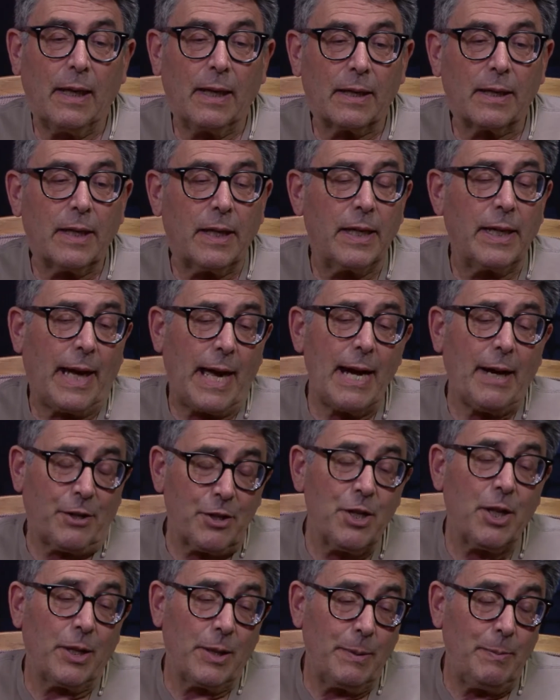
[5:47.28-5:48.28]
can
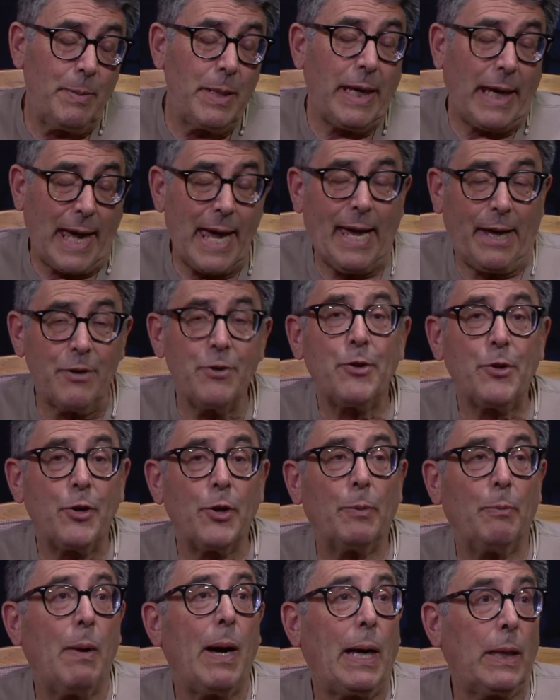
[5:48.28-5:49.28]
actually be
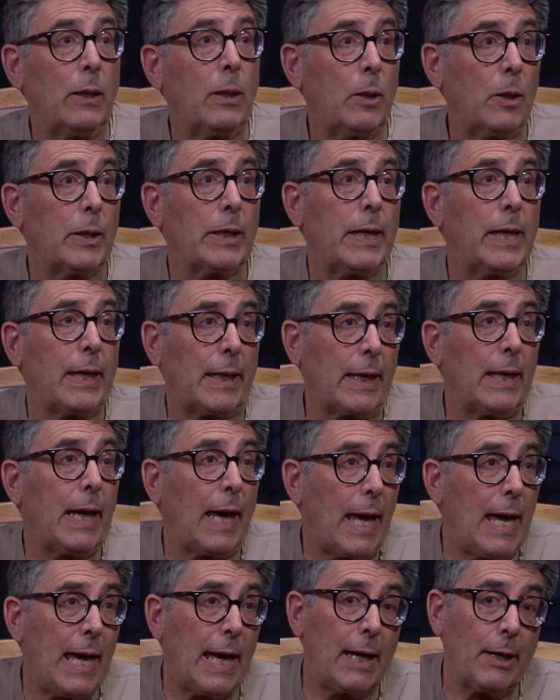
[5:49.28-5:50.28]
answered by looking
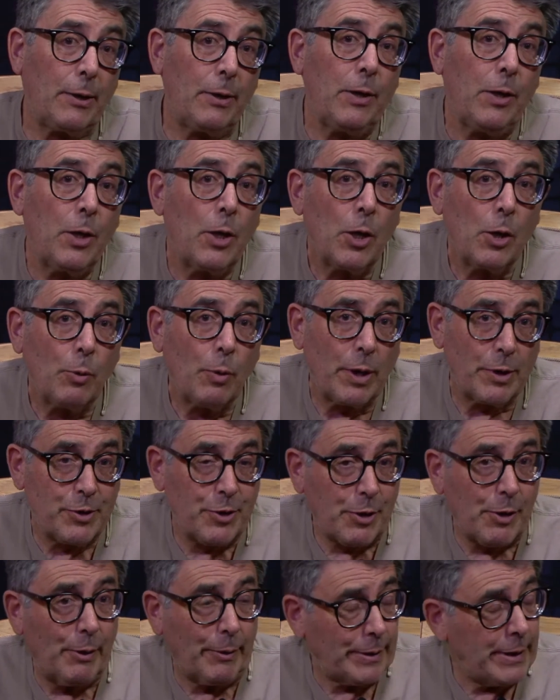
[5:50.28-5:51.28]
at what's
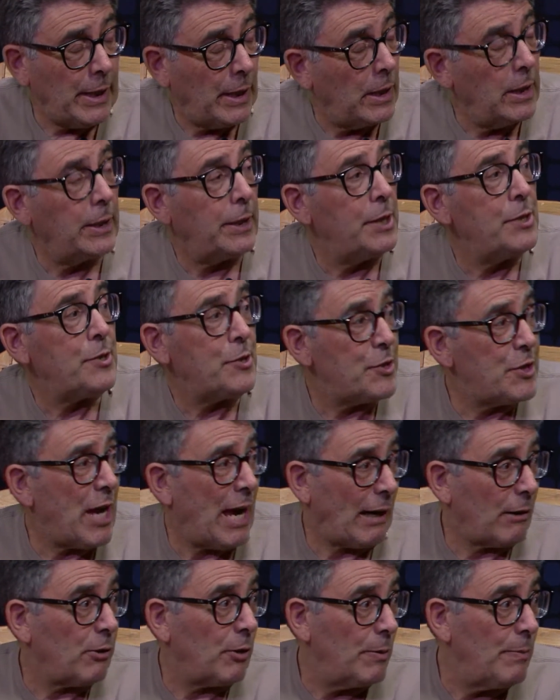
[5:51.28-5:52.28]
going on in
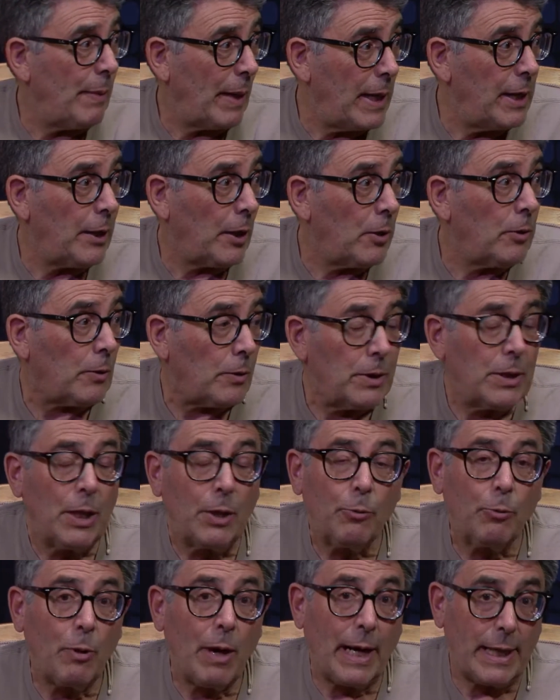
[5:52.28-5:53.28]
Sacramento
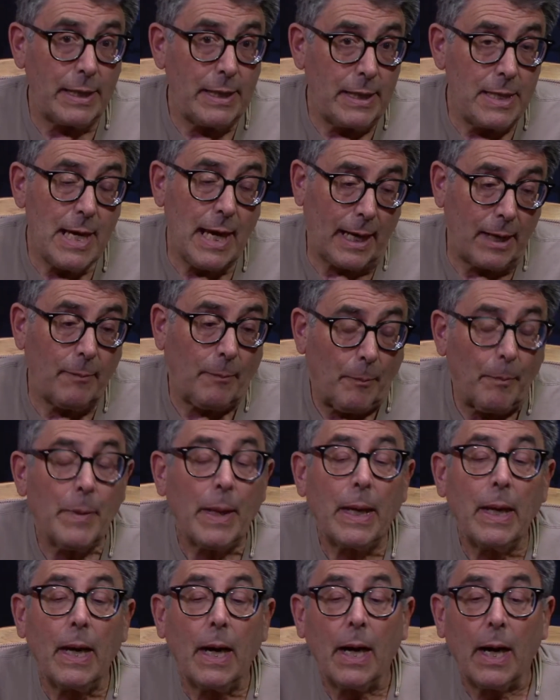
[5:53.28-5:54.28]
right now.
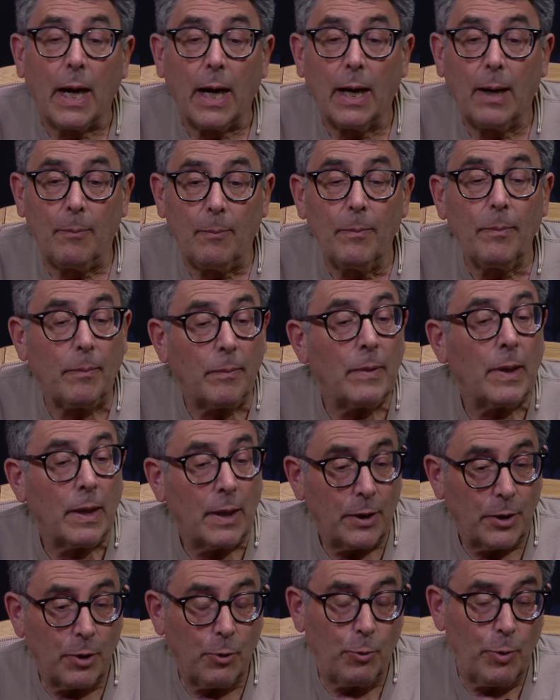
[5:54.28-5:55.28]

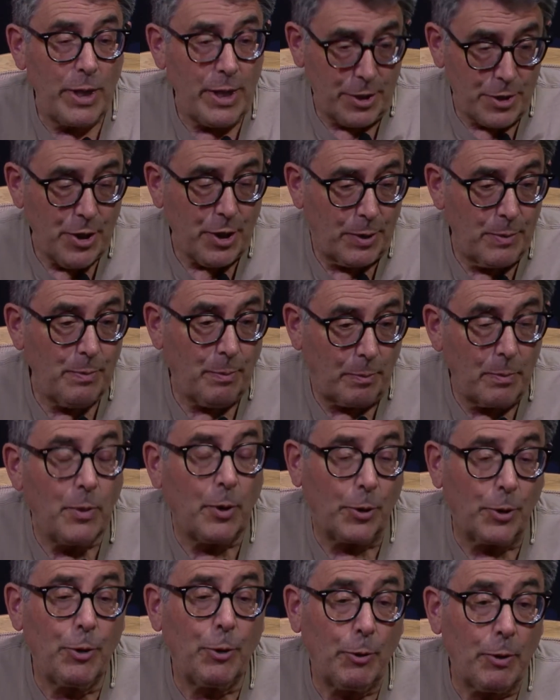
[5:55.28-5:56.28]
The recent
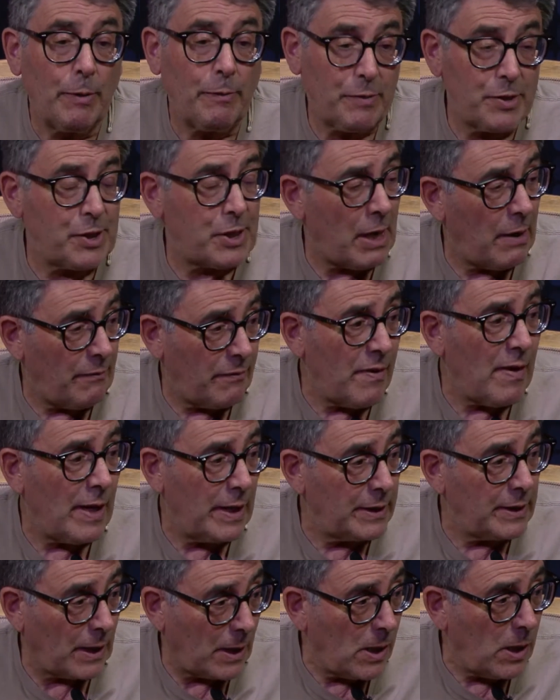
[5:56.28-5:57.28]
murder of
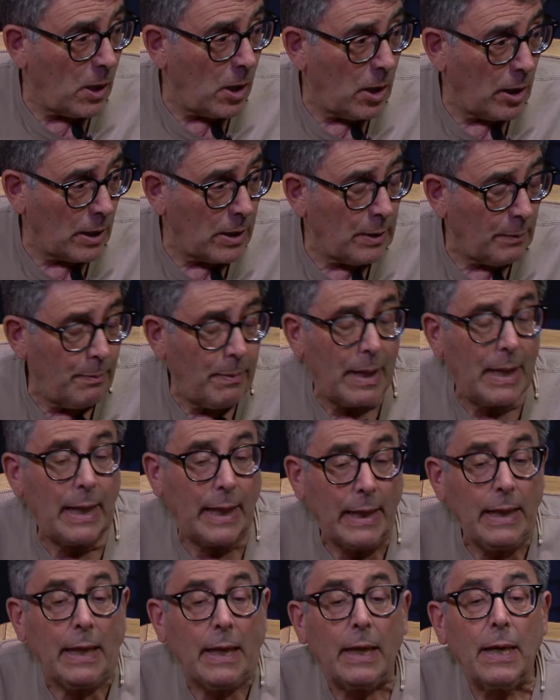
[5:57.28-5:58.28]
Stephen Clark
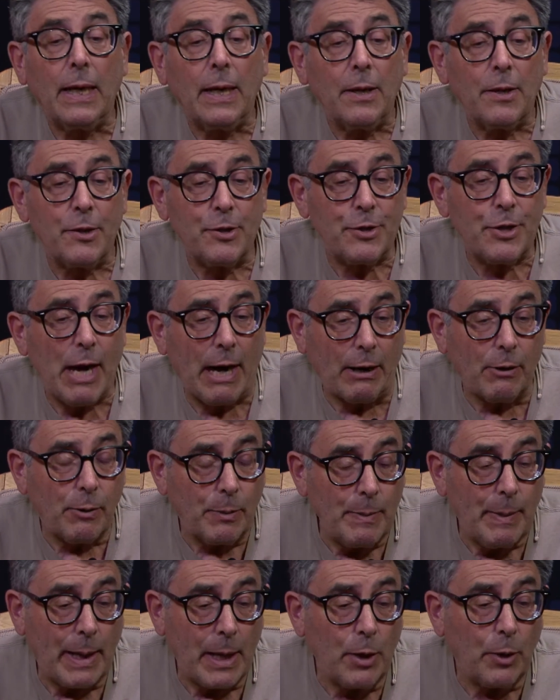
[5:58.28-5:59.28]
by the
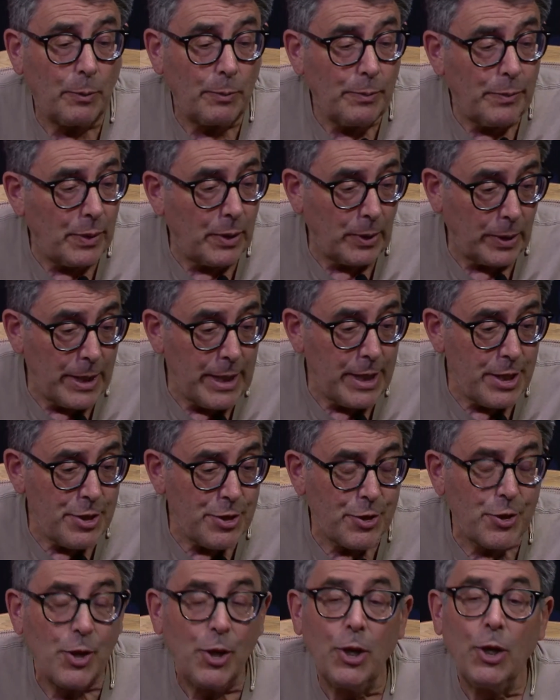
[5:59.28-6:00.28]
Sacramento
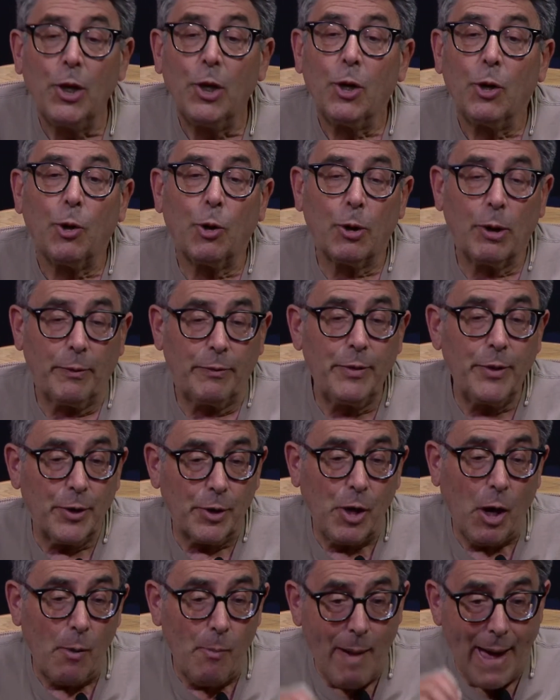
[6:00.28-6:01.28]
police, or if you
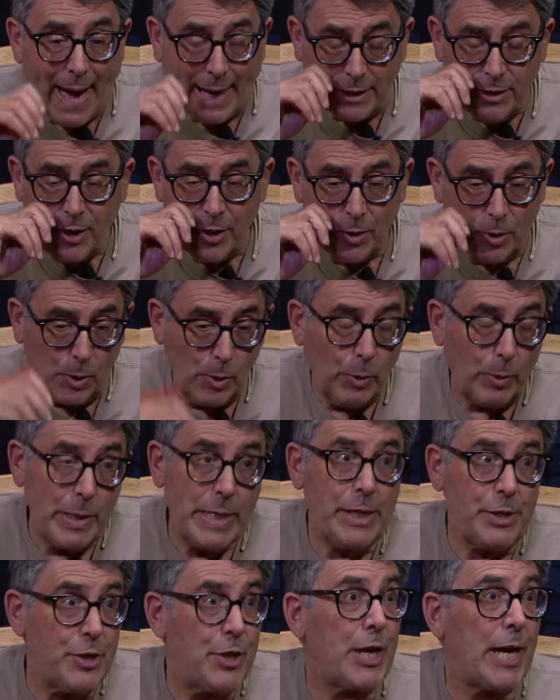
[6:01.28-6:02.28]
go back to
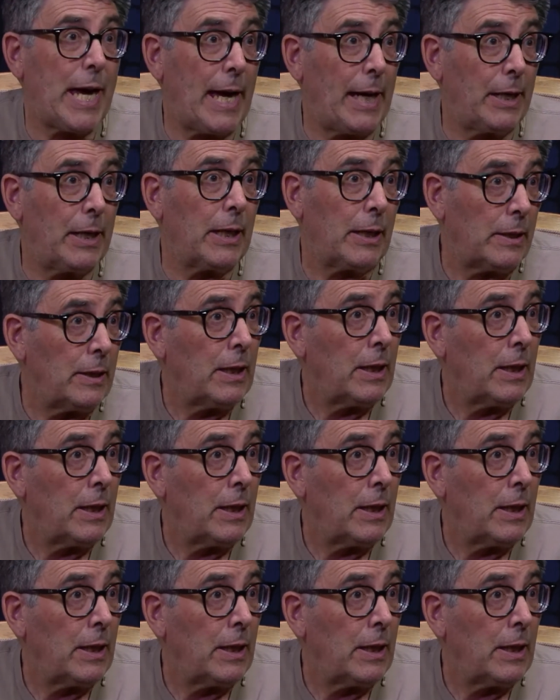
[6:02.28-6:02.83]
Louisiana,